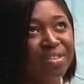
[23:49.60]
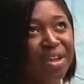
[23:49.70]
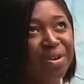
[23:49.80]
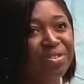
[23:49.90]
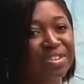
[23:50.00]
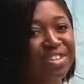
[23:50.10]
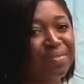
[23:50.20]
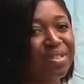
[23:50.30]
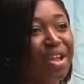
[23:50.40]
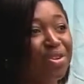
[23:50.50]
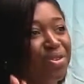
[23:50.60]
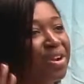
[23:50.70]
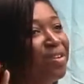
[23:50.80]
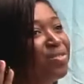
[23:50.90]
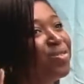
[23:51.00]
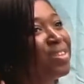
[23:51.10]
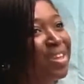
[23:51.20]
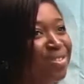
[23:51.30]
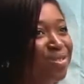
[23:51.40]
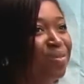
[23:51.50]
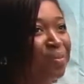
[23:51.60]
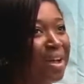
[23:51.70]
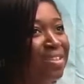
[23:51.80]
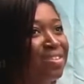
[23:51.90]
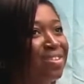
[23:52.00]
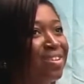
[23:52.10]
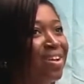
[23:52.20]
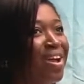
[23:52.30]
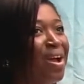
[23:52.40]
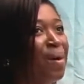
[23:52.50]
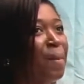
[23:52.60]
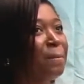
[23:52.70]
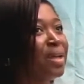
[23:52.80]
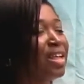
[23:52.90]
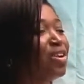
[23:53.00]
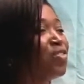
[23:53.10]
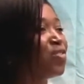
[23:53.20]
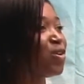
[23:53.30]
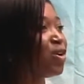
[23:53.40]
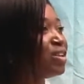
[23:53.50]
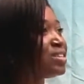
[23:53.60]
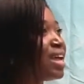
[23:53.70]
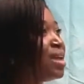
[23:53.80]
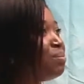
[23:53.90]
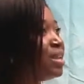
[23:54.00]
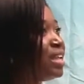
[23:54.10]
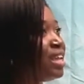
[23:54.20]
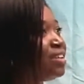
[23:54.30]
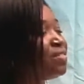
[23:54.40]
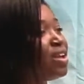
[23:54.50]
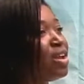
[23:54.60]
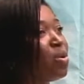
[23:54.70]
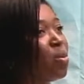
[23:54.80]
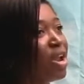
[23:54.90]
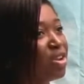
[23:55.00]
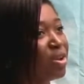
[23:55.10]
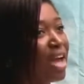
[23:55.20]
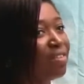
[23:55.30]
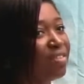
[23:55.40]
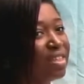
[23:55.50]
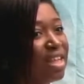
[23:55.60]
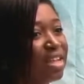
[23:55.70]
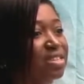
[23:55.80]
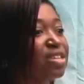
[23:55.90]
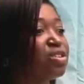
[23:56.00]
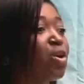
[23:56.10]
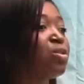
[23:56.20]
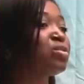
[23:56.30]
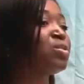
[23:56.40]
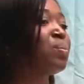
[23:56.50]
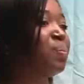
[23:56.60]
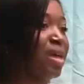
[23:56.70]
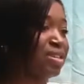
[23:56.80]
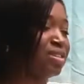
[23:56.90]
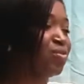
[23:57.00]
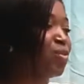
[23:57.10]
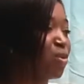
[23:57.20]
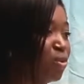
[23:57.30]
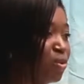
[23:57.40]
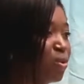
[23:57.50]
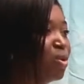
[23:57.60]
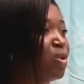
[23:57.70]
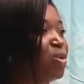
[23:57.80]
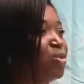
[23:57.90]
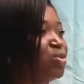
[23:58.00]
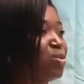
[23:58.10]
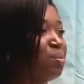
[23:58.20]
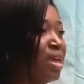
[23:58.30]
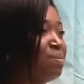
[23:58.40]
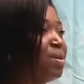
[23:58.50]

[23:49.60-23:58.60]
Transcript: contraceptives that you don't have to think too much. But then of course I believe when you're having that, it's also best for you to maybe